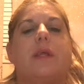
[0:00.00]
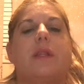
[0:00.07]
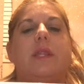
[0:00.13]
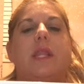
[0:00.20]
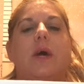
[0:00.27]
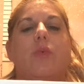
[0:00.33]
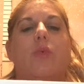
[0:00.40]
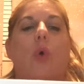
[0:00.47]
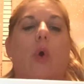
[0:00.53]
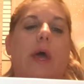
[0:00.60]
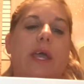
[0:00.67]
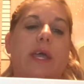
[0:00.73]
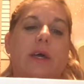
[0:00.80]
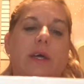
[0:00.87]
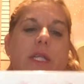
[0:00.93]
la
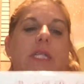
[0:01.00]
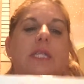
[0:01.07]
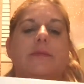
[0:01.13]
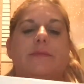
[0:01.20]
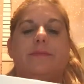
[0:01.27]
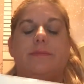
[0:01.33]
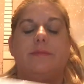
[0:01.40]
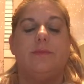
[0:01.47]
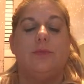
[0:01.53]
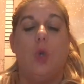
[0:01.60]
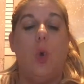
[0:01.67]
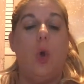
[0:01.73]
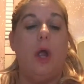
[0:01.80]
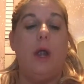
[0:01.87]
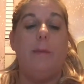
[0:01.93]
Royale,
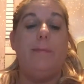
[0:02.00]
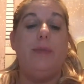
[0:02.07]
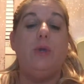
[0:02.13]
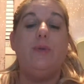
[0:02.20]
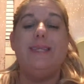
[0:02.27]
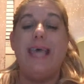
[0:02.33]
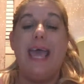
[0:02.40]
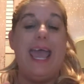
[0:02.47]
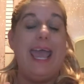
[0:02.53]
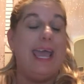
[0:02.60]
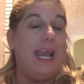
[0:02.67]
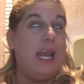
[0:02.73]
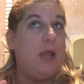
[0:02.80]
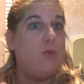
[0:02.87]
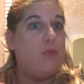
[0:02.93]
or
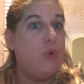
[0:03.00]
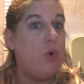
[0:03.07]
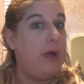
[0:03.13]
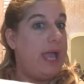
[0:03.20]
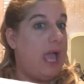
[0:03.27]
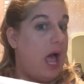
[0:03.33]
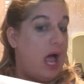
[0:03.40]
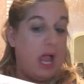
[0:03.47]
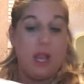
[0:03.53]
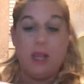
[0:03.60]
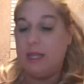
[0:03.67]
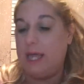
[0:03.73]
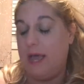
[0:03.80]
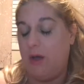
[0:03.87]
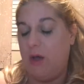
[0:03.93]
Beaute la
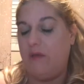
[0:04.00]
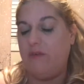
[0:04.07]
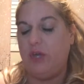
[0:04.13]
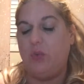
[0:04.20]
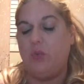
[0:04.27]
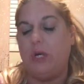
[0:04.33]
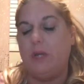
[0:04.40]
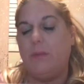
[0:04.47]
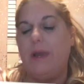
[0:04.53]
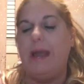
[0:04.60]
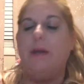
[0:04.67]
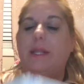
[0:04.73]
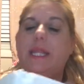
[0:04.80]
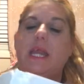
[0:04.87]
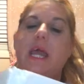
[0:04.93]
Royale, however you want to
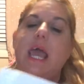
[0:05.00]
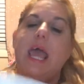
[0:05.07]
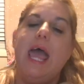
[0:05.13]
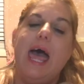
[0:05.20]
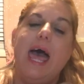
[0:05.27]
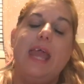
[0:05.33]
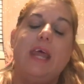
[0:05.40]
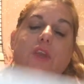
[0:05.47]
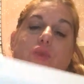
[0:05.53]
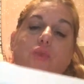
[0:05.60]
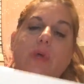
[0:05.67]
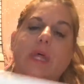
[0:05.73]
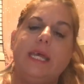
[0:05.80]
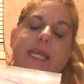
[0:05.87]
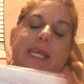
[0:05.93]
pronounce it, and it's
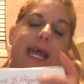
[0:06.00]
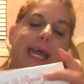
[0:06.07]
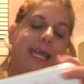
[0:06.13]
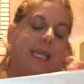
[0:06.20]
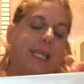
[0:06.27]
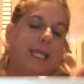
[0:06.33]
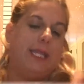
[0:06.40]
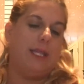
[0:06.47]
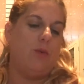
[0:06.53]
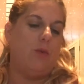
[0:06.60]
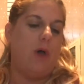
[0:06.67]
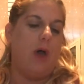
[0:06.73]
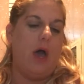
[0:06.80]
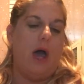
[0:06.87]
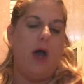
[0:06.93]
really nice.
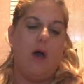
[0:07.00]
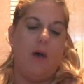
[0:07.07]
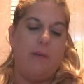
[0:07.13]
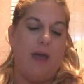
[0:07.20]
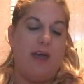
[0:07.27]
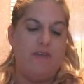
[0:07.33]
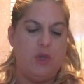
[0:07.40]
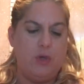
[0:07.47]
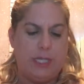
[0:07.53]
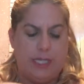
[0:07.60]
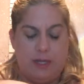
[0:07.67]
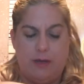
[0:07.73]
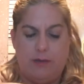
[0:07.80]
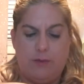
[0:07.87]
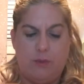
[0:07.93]
I've used
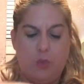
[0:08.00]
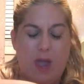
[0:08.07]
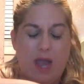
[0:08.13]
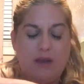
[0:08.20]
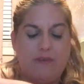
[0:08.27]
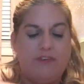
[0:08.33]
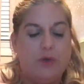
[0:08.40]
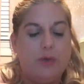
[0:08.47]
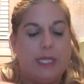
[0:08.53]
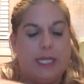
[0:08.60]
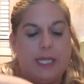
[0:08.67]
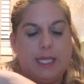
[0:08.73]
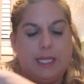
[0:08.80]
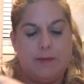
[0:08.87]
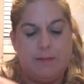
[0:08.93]
quite a few
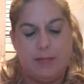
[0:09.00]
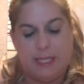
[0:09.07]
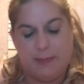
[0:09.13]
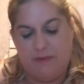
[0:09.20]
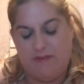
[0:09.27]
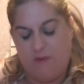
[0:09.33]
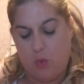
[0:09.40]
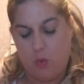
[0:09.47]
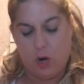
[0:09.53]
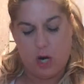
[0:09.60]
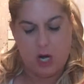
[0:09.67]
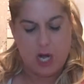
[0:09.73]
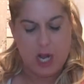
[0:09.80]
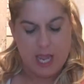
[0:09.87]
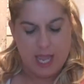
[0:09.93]
systems
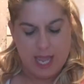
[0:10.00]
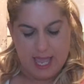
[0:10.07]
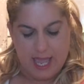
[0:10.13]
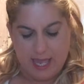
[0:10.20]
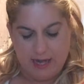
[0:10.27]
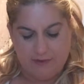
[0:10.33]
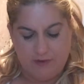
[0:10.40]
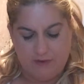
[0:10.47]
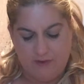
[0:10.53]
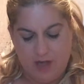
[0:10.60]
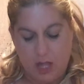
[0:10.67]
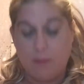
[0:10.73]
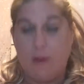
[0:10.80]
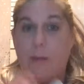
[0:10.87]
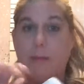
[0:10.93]
before, and if you
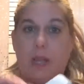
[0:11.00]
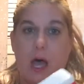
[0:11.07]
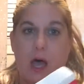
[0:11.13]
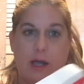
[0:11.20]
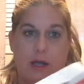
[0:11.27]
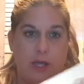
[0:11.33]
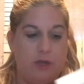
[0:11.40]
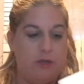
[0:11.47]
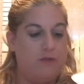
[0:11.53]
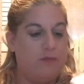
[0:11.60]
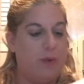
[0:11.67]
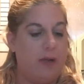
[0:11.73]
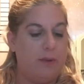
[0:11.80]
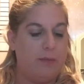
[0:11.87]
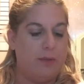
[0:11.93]
follow my blog, you've
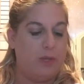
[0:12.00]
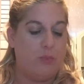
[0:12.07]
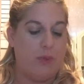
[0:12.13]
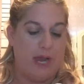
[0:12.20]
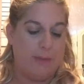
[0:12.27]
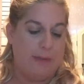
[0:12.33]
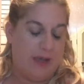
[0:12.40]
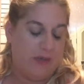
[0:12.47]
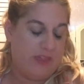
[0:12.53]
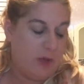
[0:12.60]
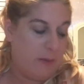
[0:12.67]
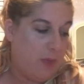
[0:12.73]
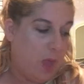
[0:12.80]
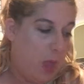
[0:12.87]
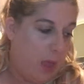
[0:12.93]
probably read about
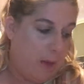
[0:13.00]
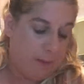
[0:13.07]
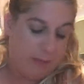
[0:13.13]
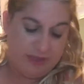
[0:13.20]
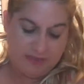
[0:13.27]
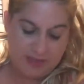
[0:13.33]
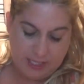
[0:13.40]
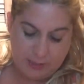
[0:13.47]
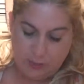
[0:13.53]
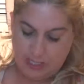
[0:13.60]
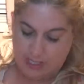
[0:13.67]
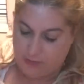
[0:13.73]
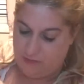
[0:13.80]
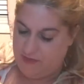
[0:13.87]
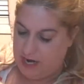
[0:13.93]
them, but this
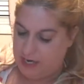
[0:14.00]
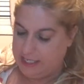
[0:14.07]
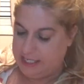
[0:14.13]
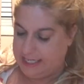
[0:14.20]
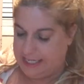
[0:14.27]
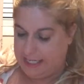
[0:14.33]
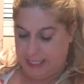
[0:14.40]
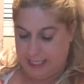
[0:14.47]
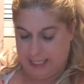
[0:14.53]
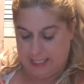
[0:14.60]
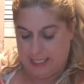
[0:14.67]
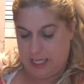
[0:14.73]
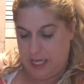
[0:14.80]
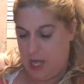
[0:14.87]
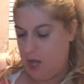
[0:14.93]
one's very
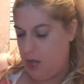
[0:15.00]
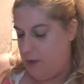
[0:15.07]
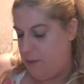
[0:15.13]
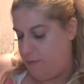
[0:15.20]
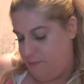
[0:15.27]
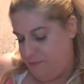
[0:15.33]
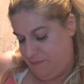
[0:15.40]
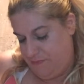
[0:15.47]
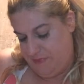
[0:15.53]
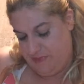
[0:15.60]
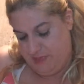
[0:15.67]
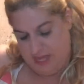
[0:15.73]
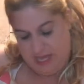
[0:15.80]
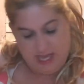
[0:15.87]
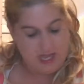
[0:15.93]
nice.
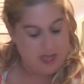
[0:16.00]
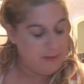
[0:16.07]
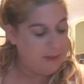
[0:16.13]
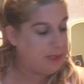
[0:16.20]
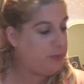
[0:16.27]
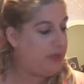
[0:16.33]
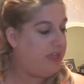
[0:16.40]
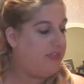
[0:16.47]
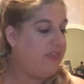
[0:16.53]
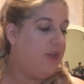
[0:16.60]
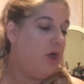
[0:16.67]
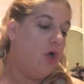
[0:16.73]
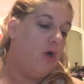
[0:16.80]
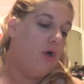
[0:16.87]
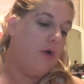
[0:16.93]
It comes with
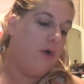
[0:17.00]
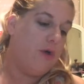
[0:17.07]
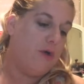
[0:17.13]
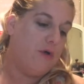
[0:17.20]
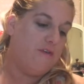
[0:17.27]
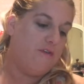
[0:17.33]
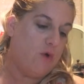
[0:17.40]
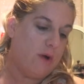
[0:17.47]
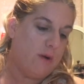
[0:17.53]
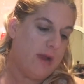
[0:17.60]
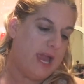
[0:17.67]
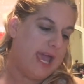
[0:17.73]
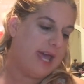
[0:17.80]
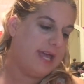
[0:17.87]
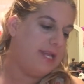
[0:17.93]
four
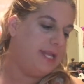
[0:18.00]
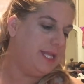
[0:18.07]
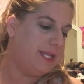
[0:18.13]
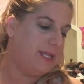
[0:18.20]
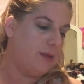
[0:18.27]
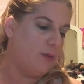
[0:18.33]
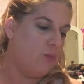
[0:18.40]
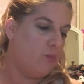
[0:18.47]
heads,